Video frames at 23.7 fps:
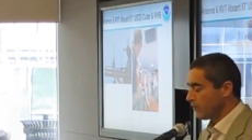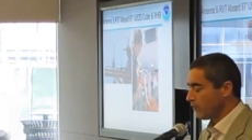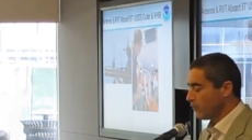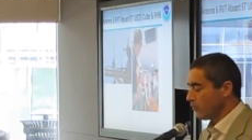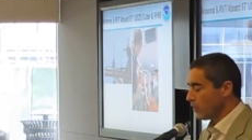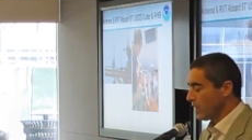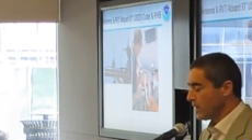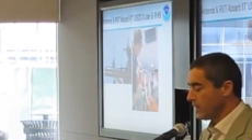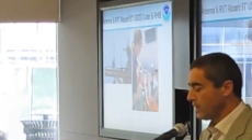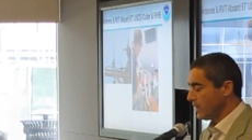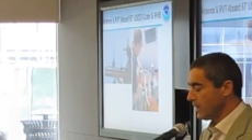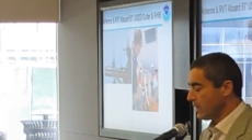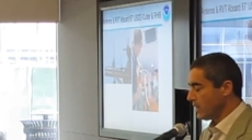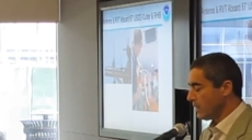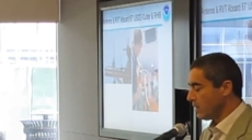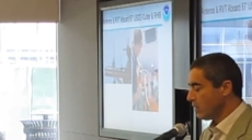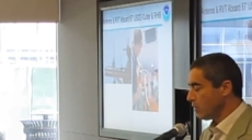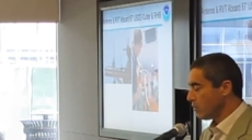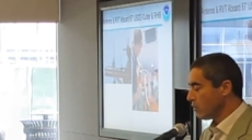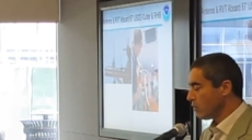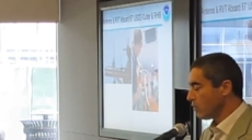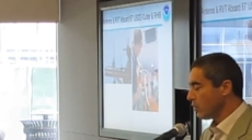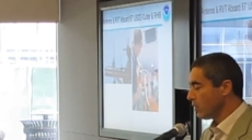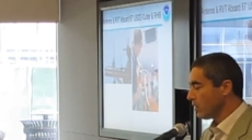Right
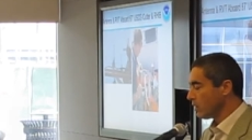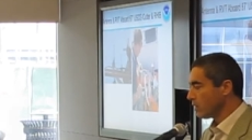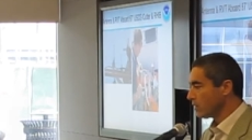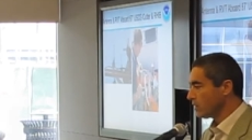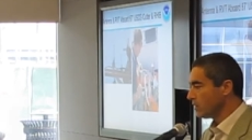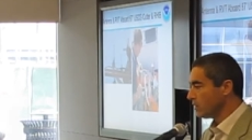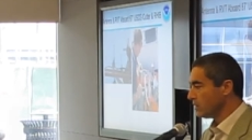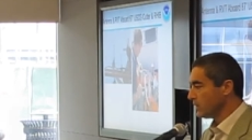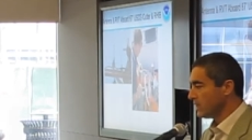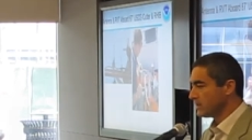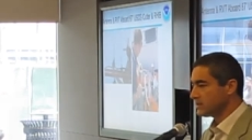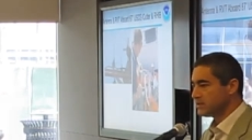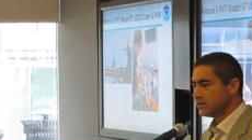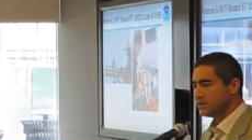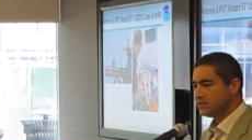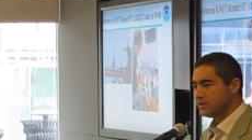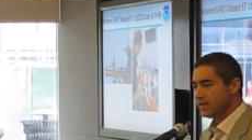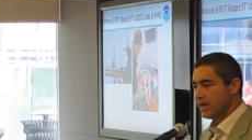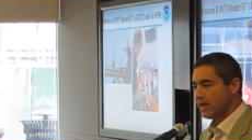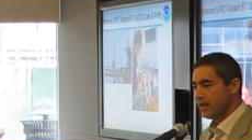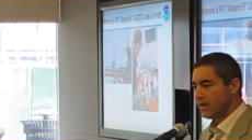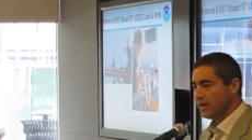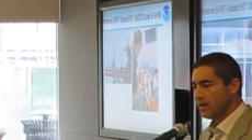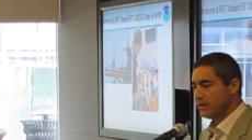now, we're collecting
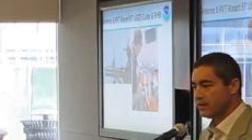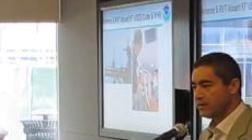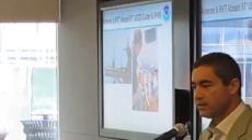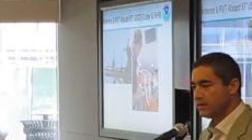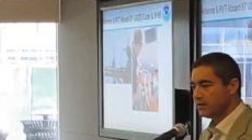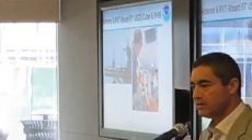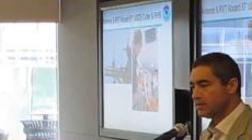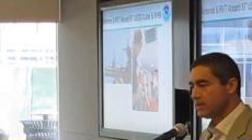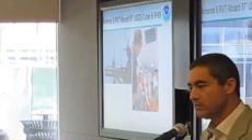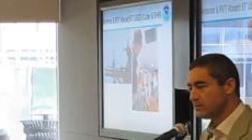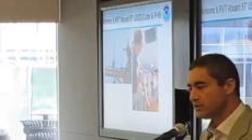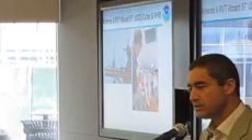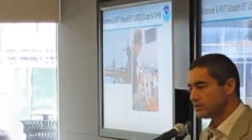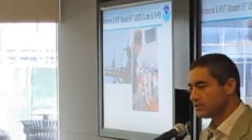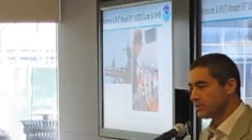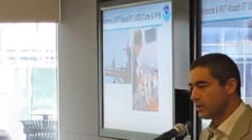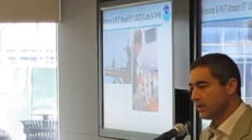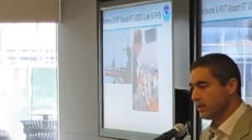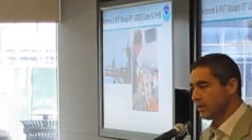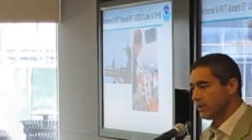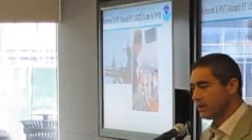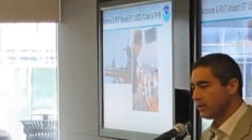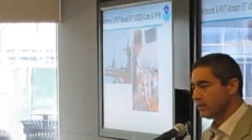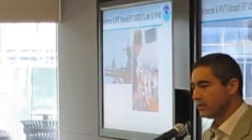data and
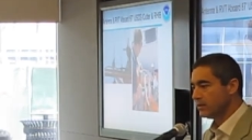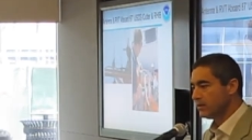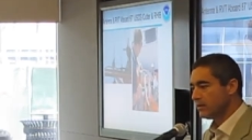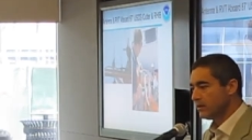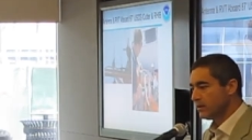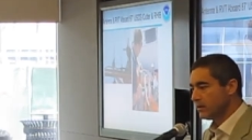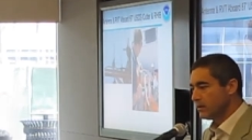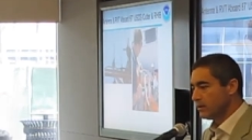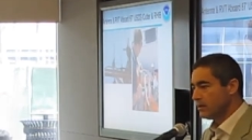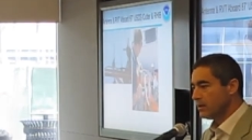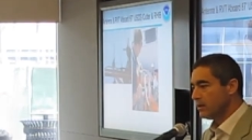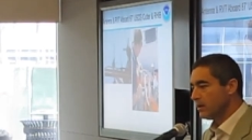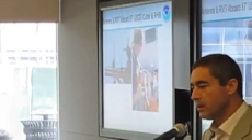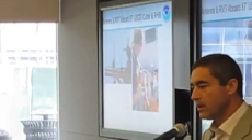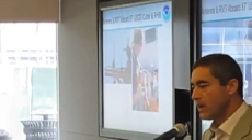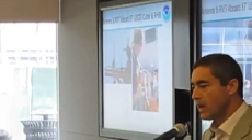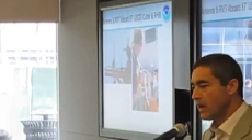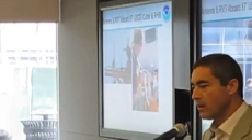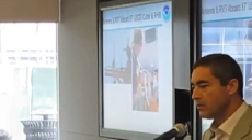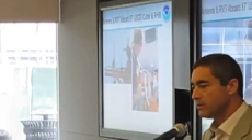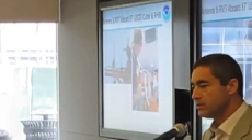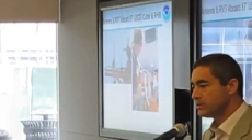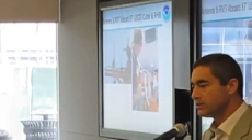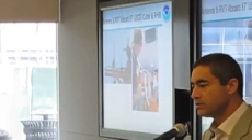demonstrating
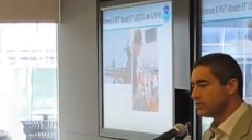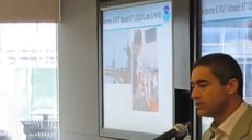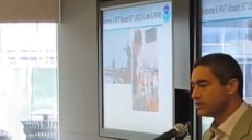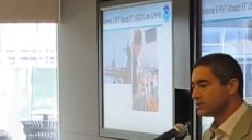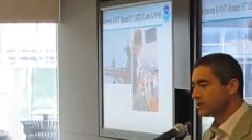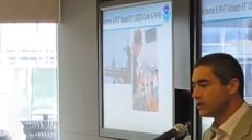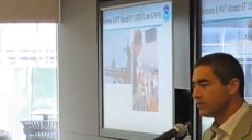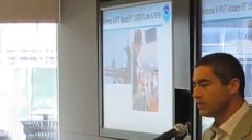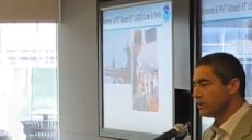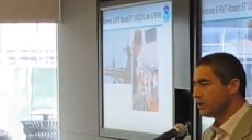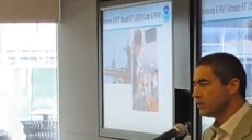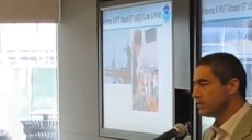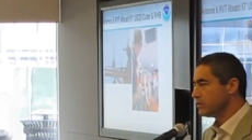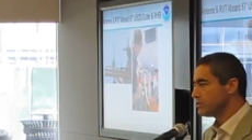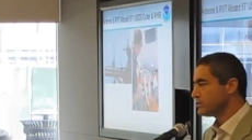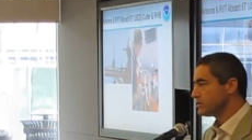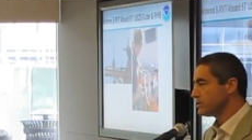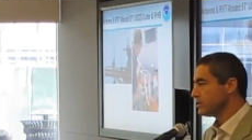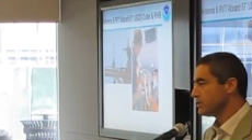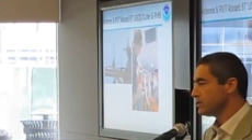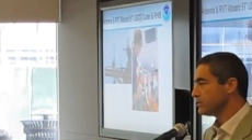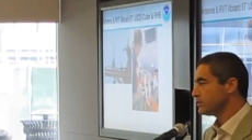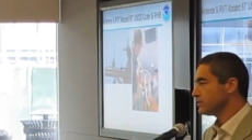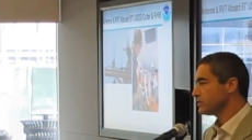how these tools can be used.
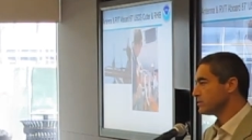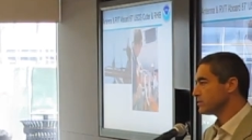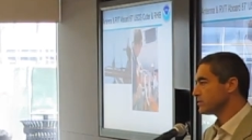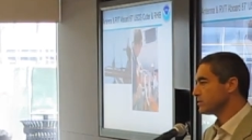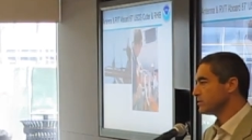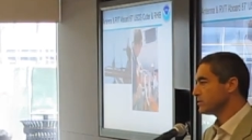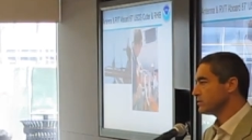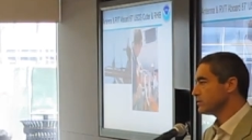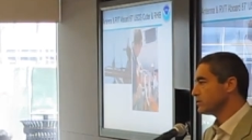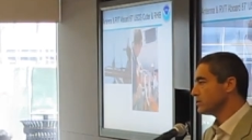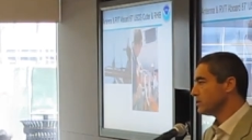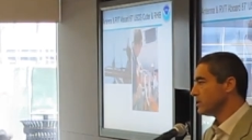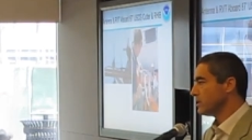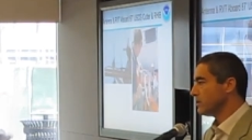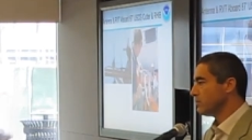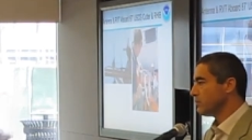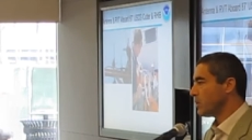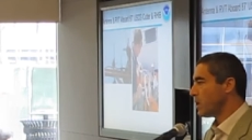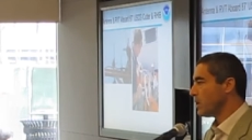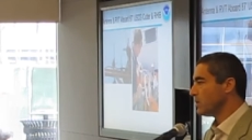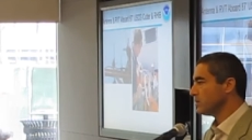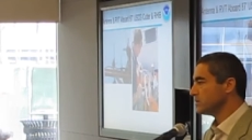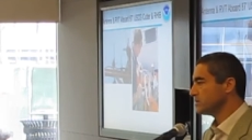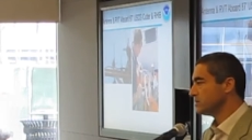There's
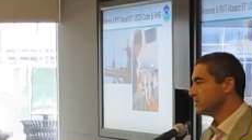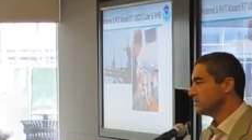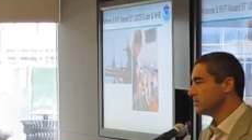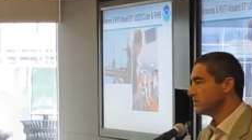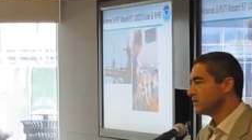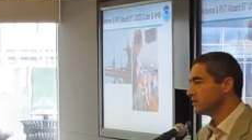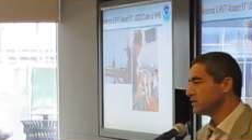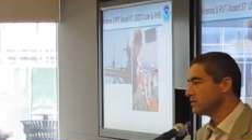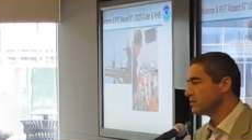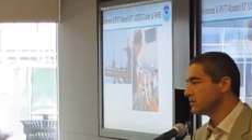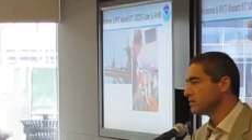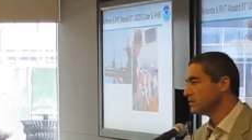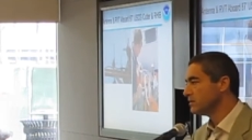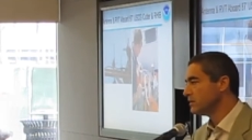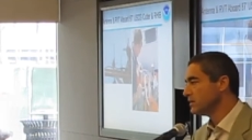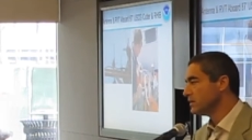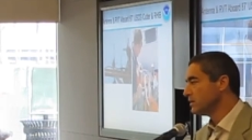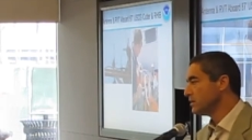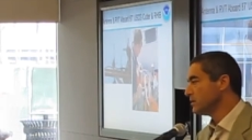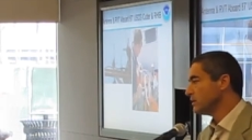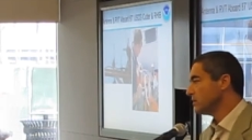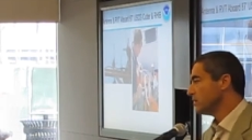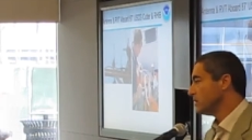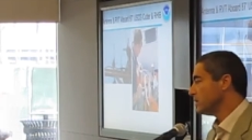policy and,
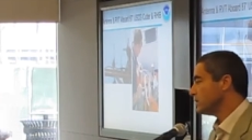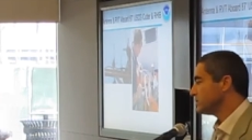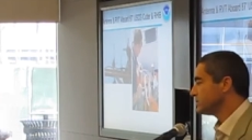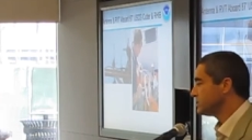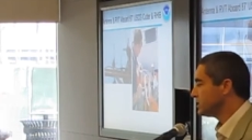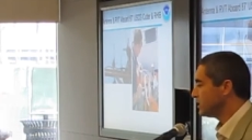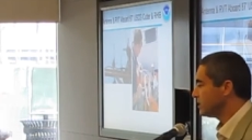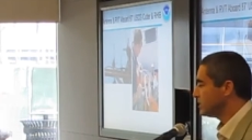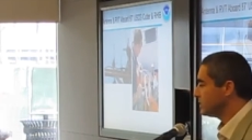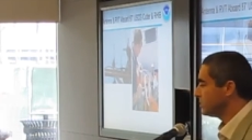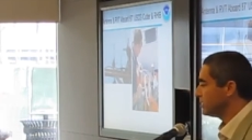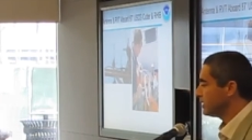I'll say,